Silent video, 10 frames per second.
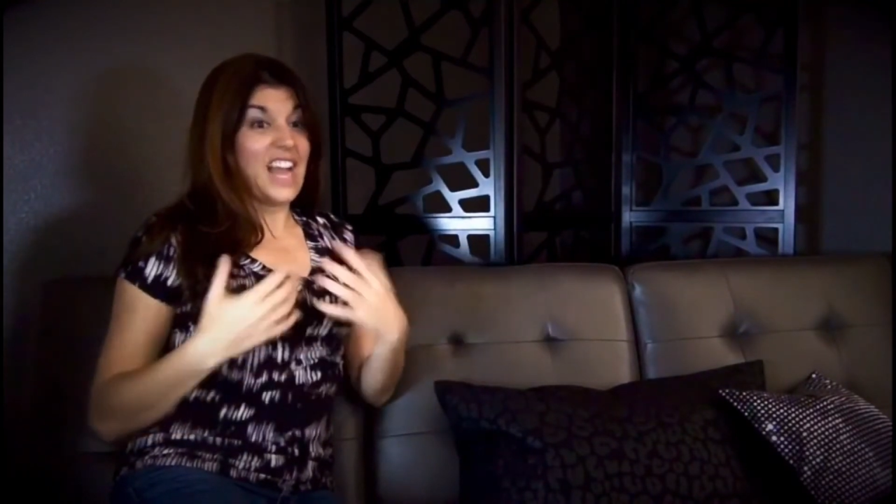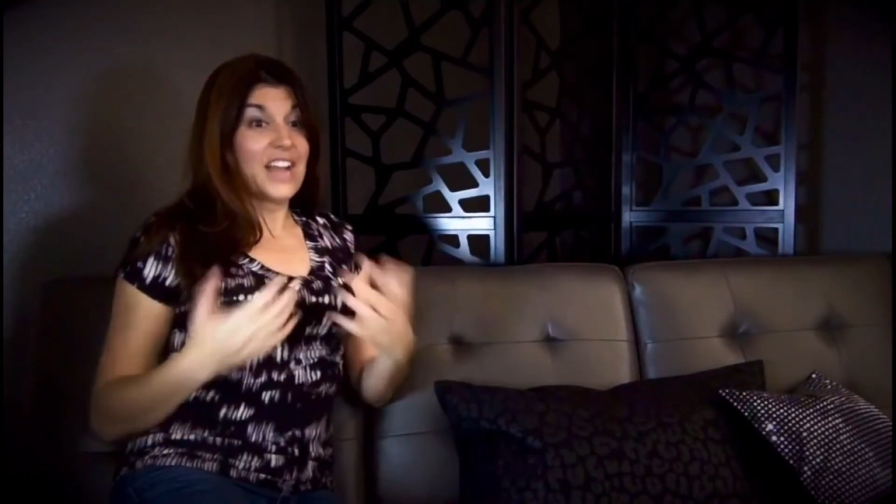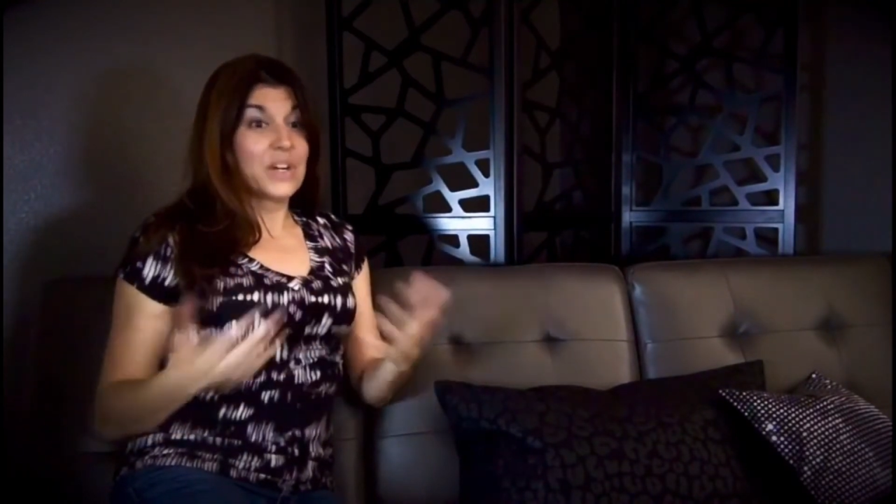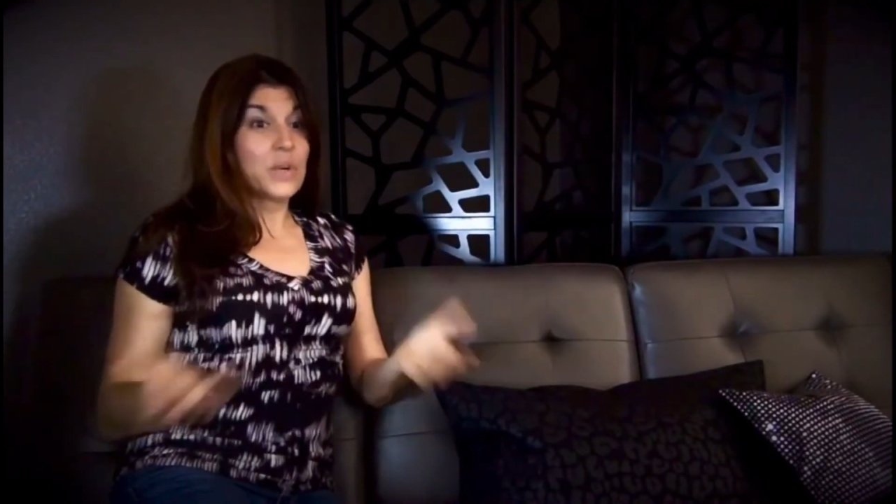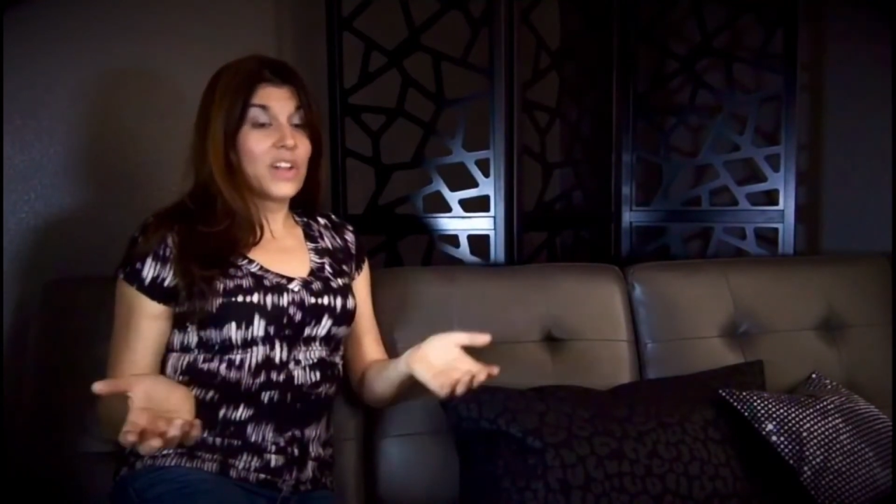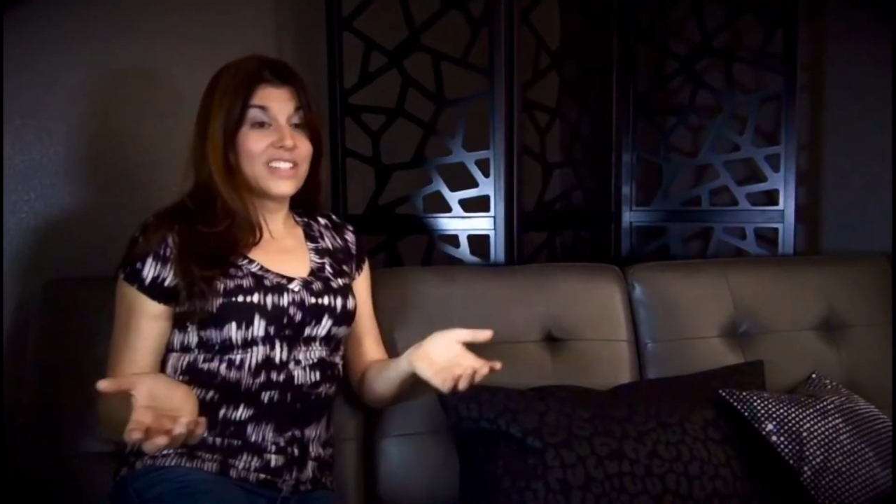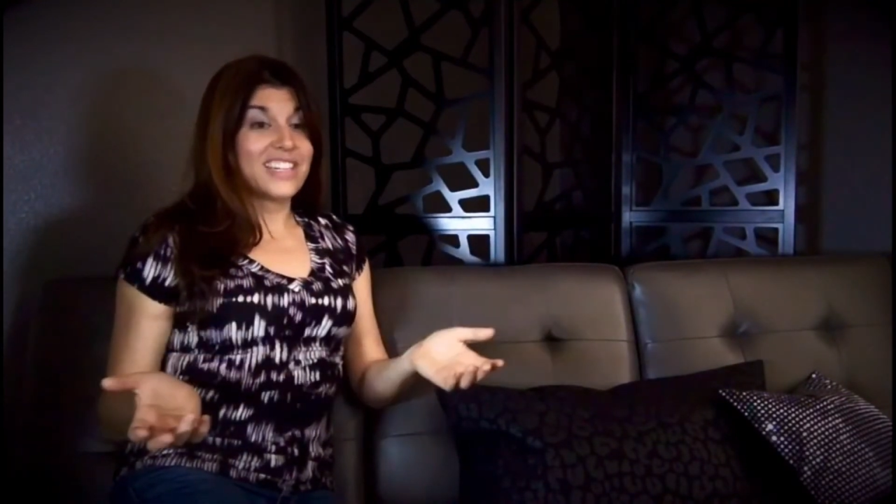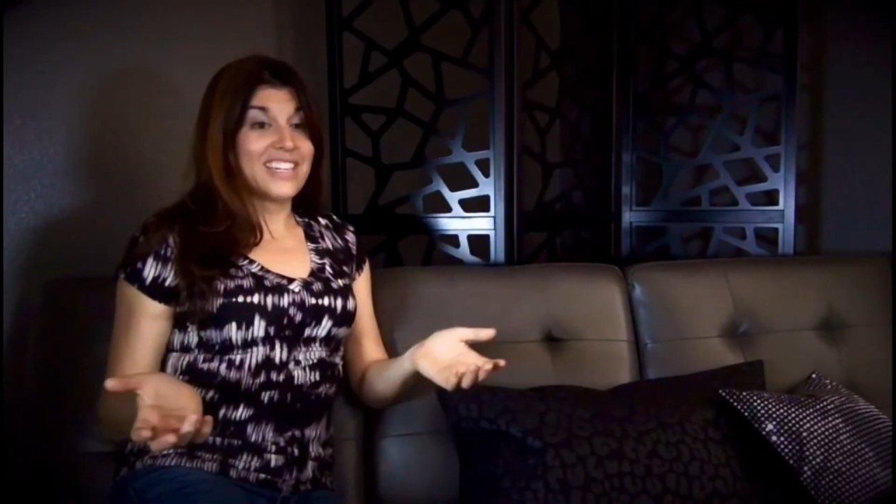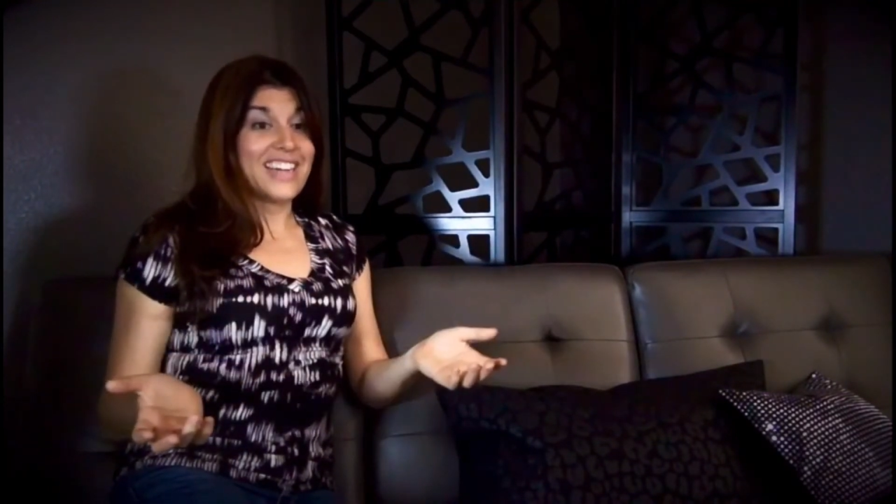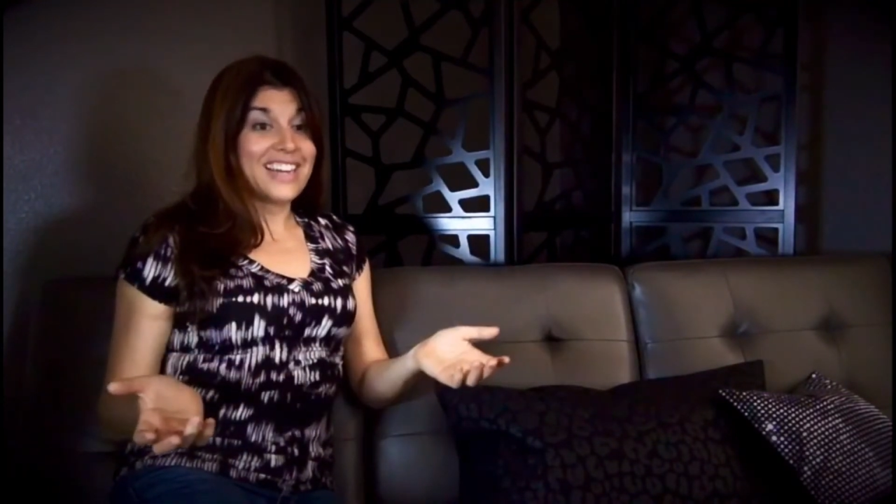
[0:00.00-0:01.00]
higher
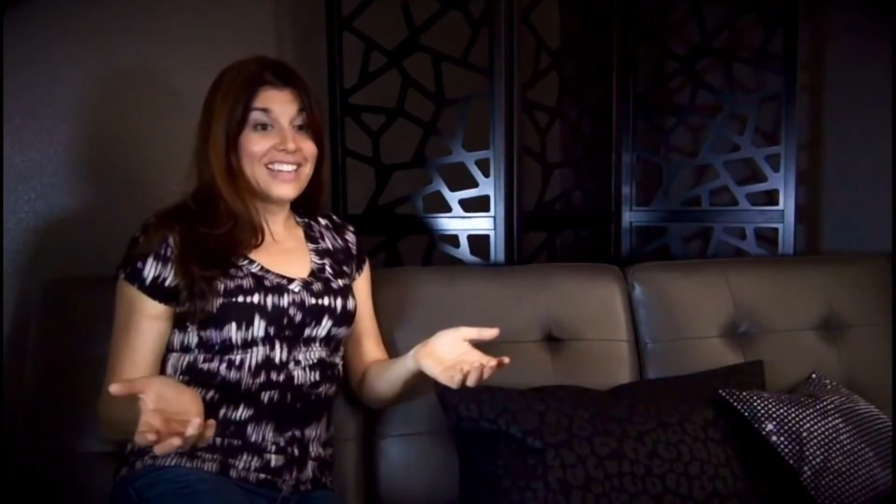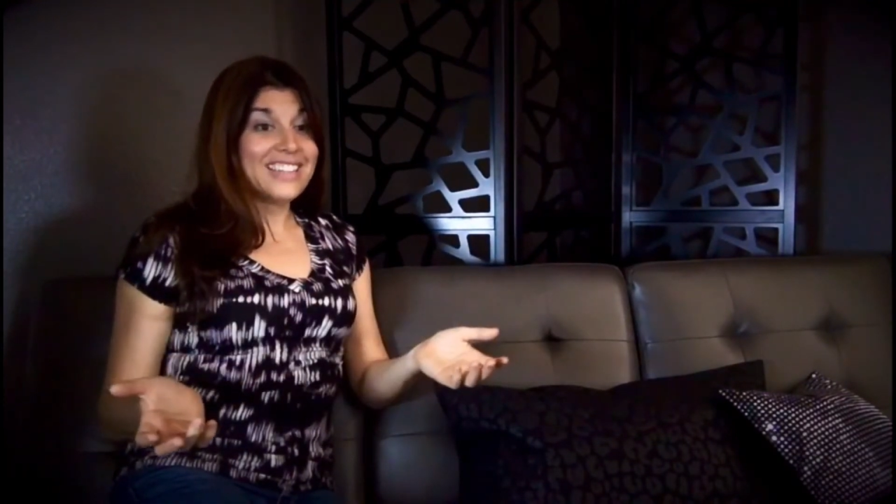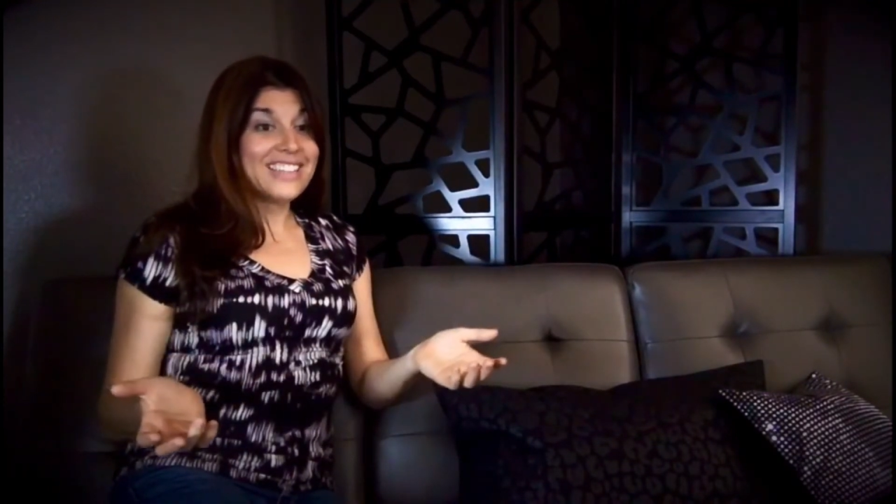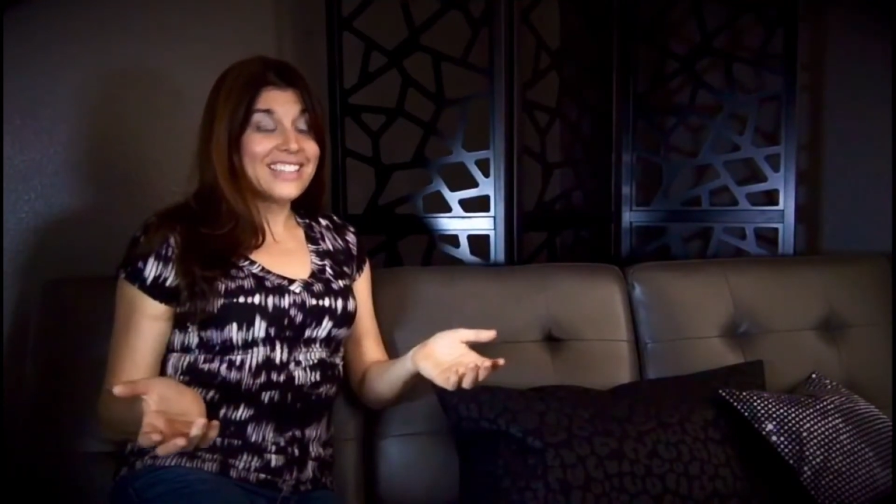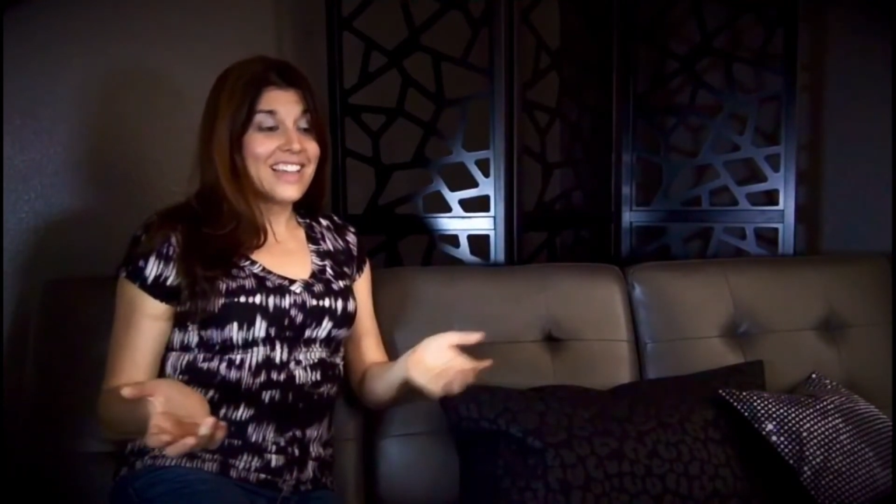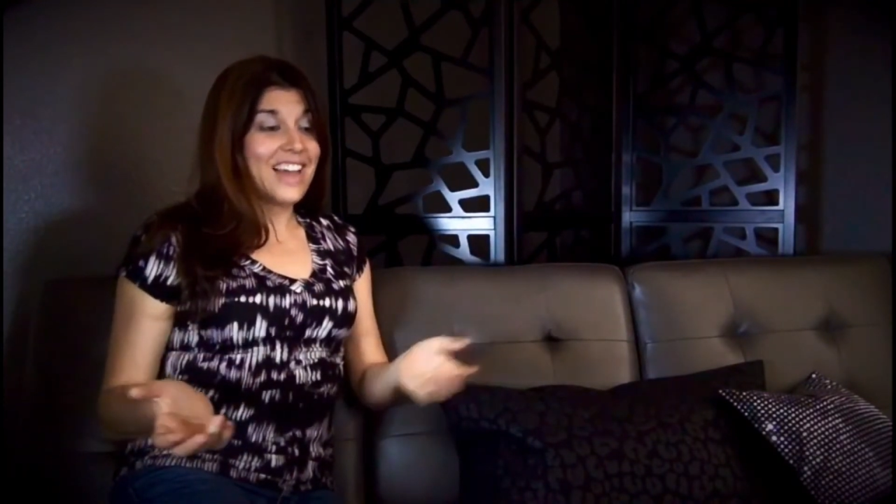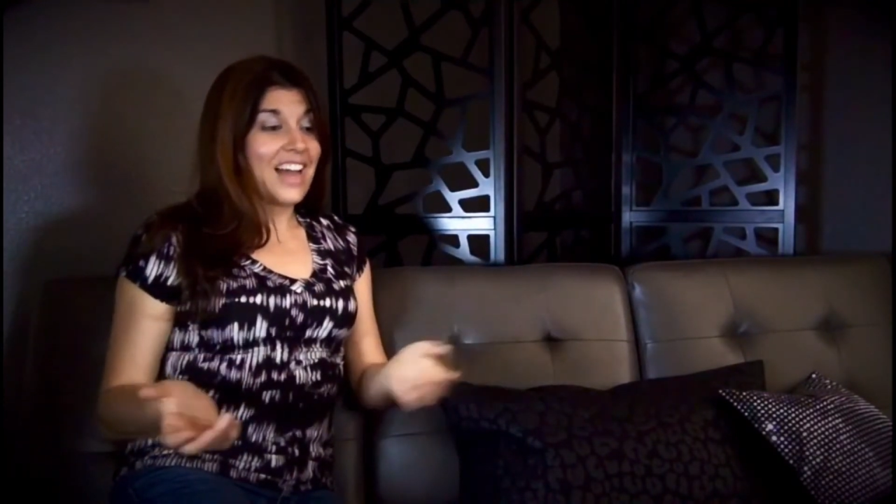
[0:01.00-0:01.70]
quality guys.